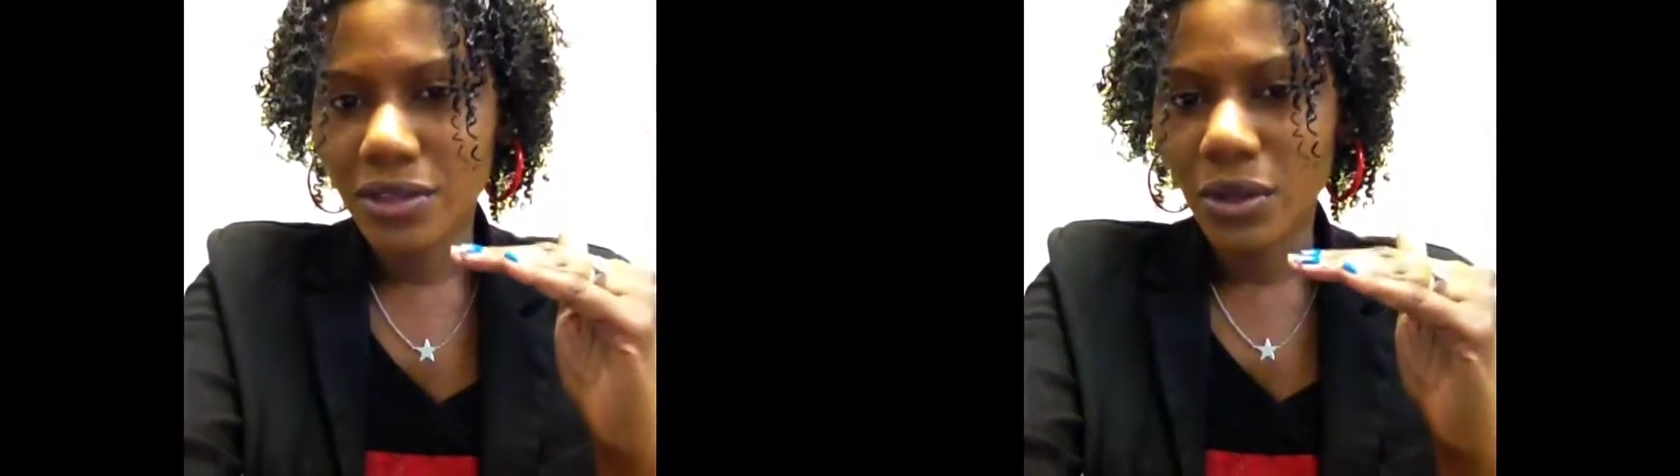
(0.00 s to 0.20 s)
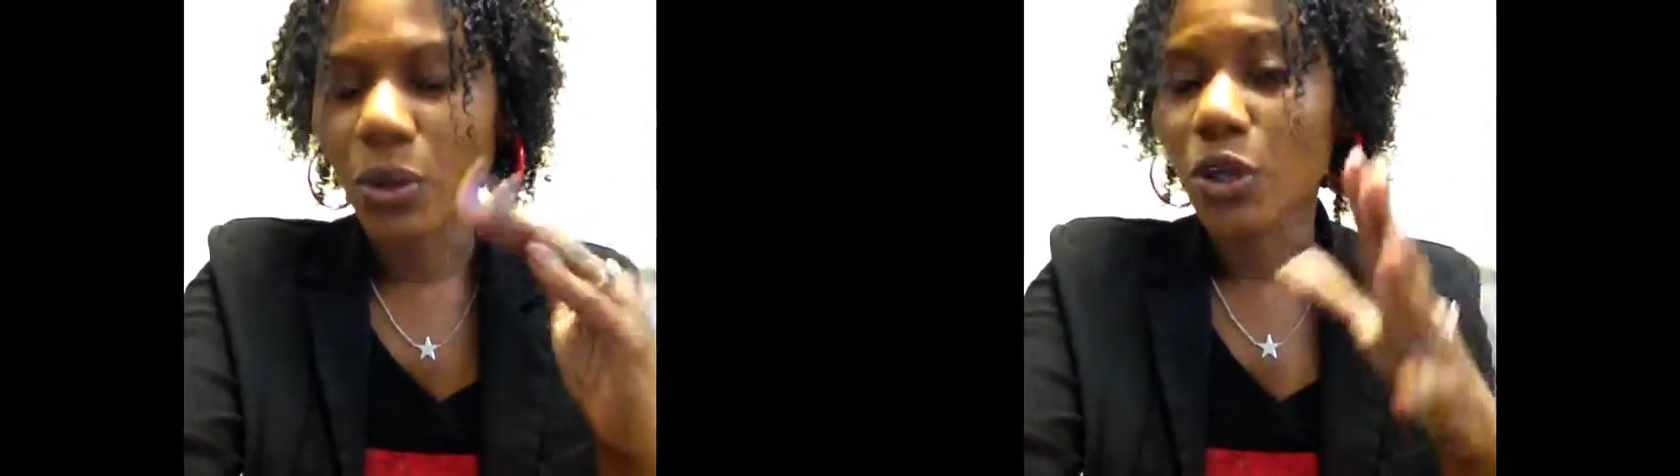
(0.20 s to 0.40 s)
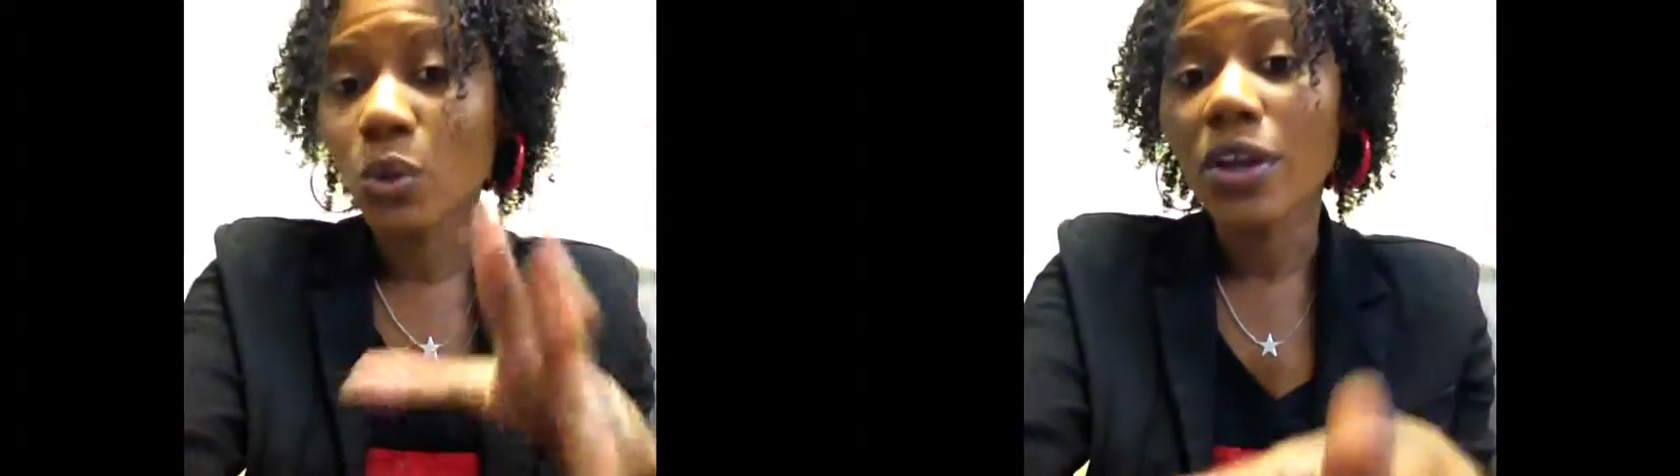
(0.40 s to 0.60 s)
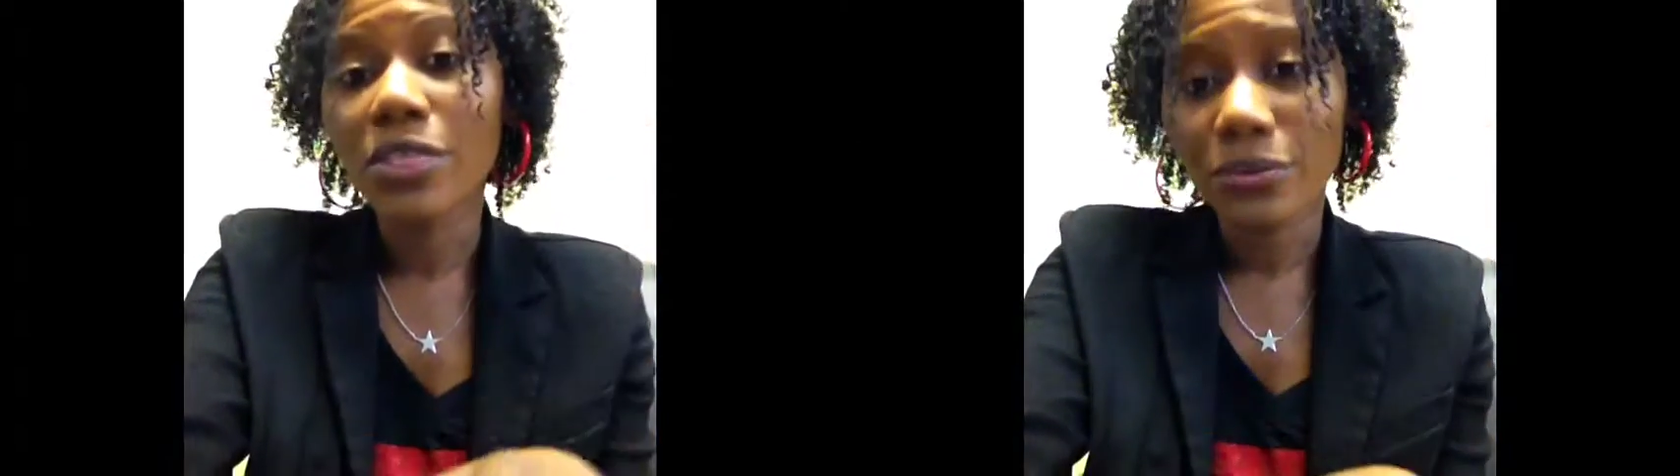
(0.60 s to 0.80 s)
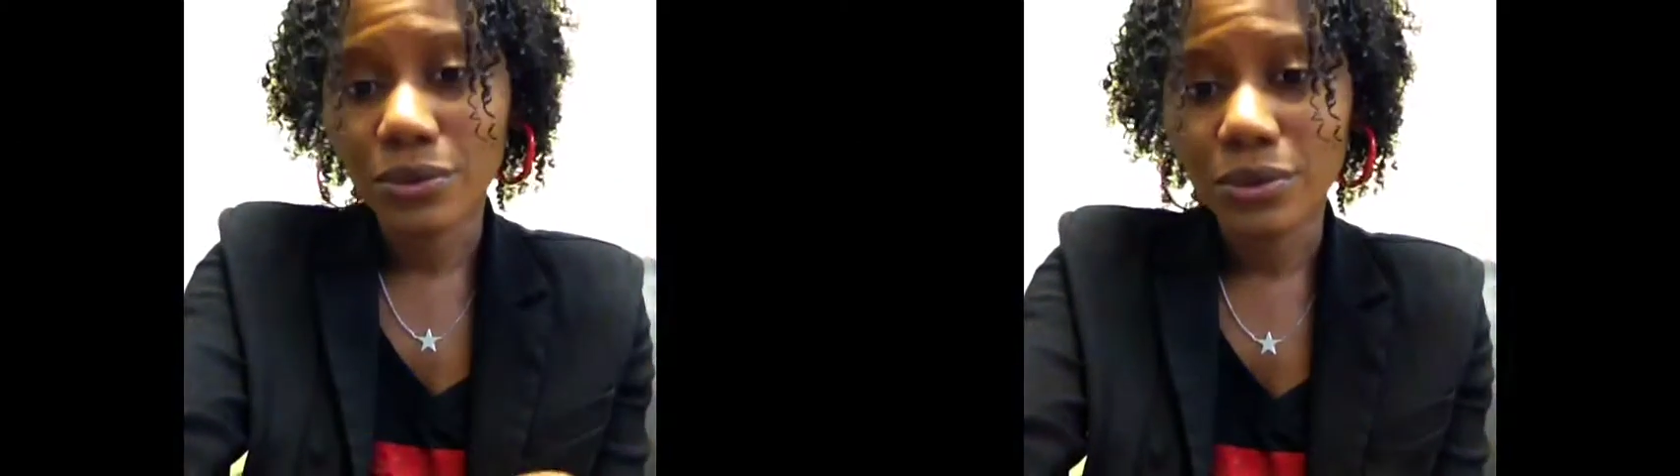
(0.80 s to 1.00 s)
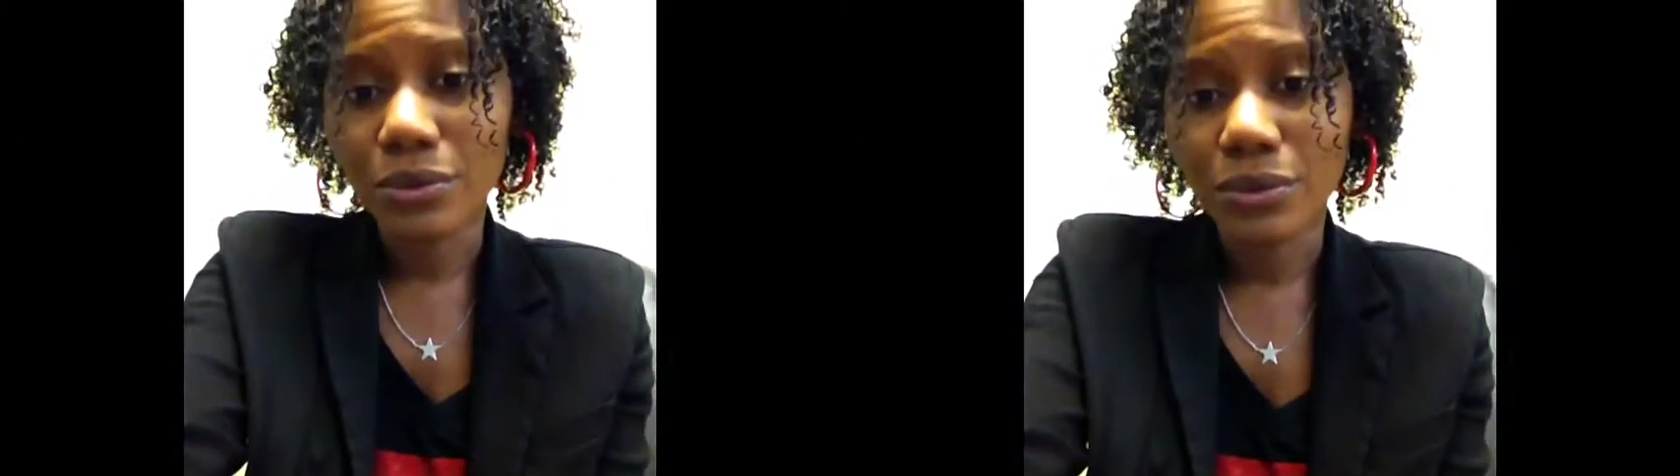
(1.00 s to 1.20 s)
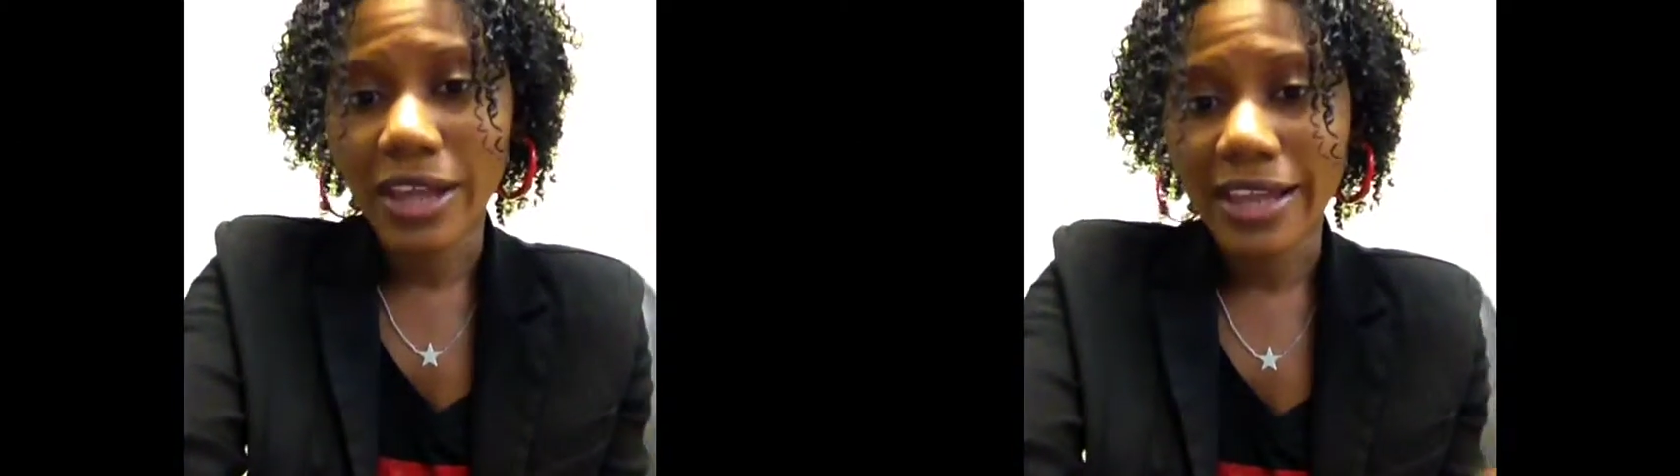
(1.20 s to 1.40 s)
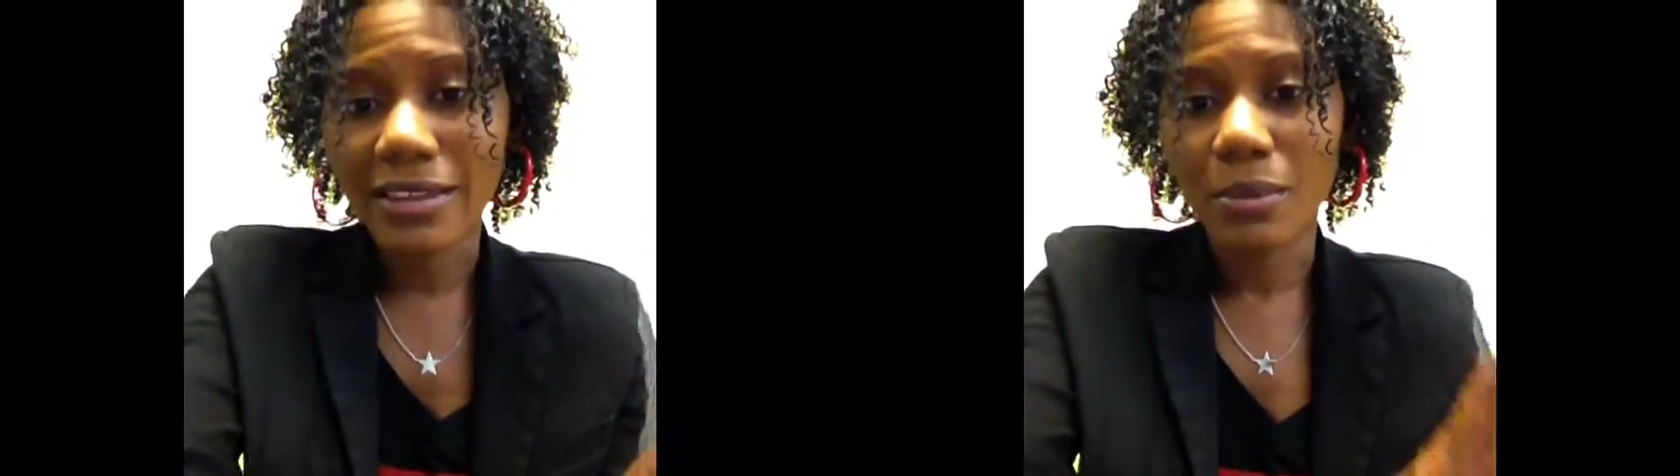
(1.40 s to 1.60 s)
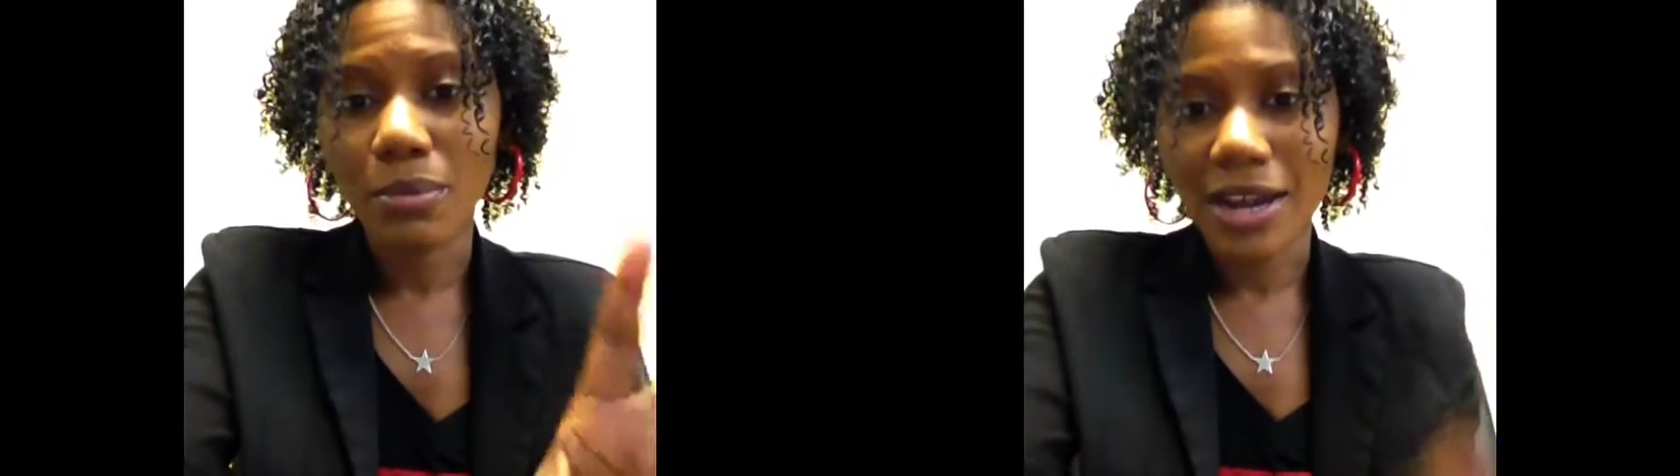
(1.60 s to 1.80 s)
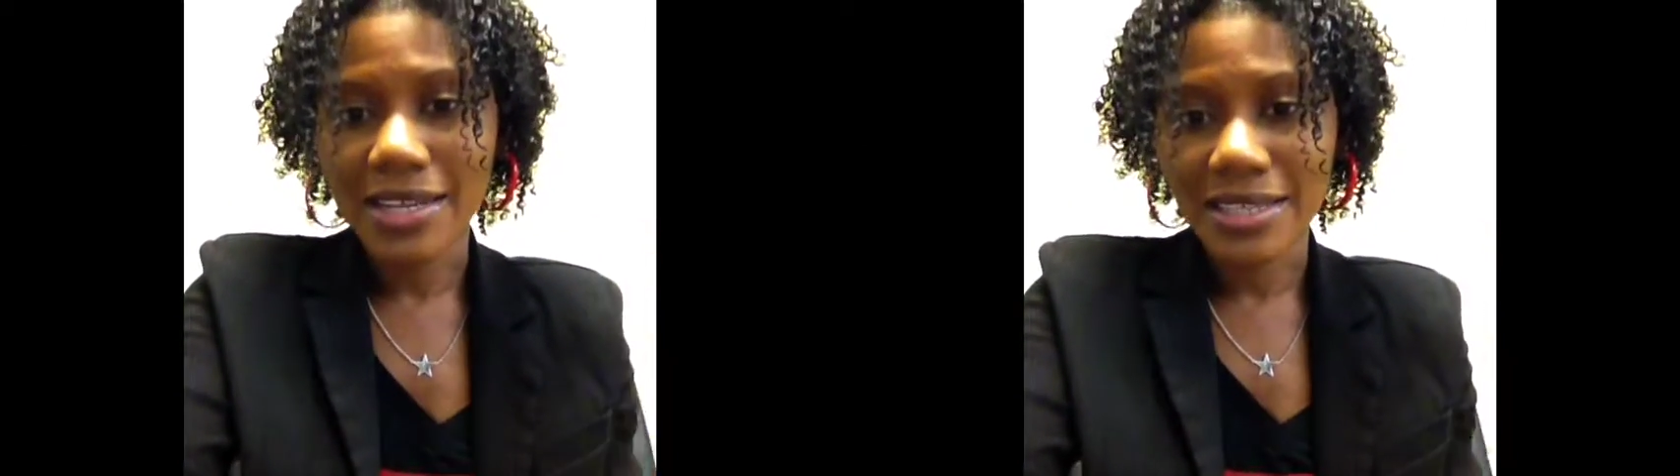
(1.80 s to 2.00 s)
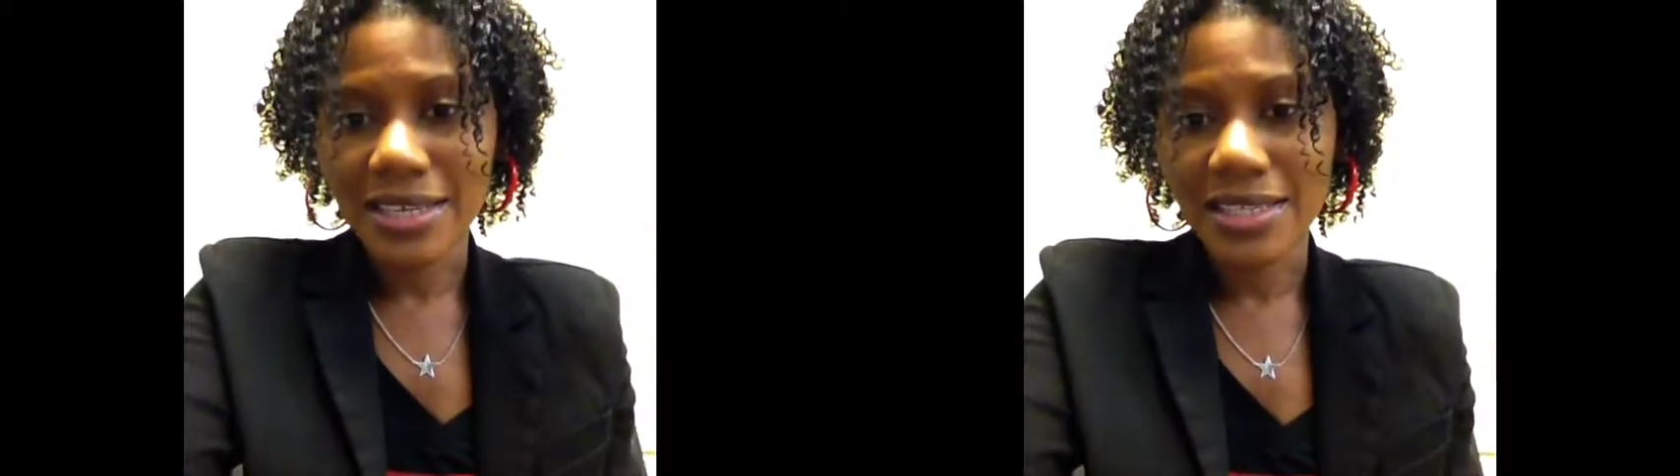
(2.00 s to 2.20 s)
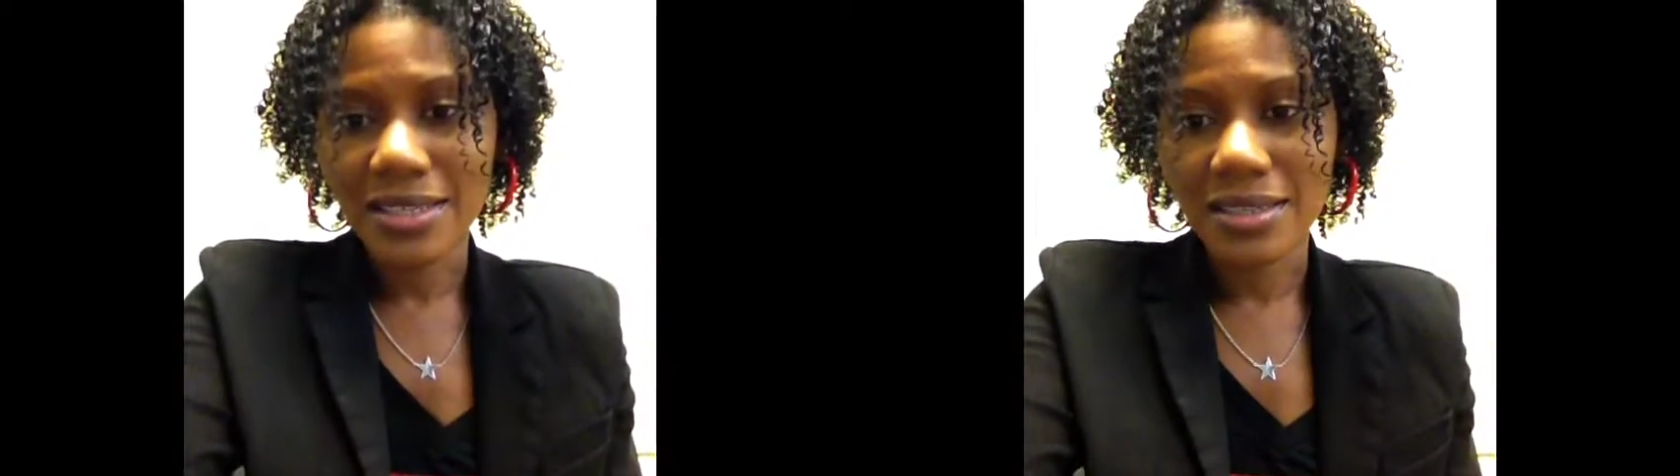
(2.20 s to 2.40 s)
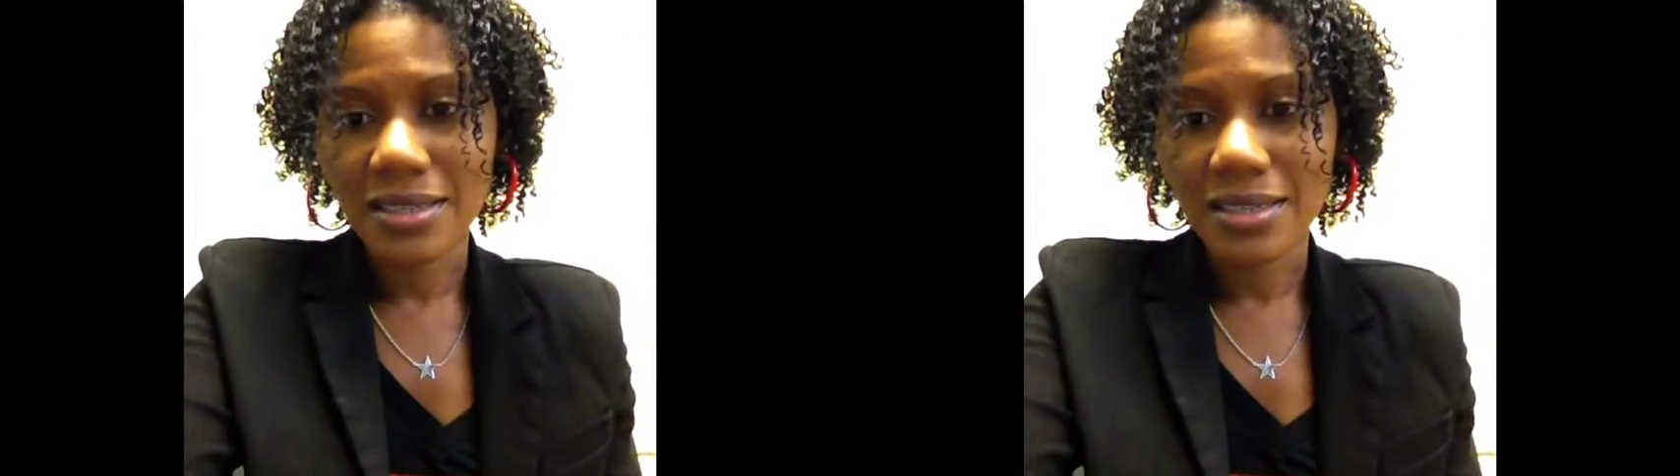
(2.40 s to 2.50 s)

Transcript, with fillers: or going through like the process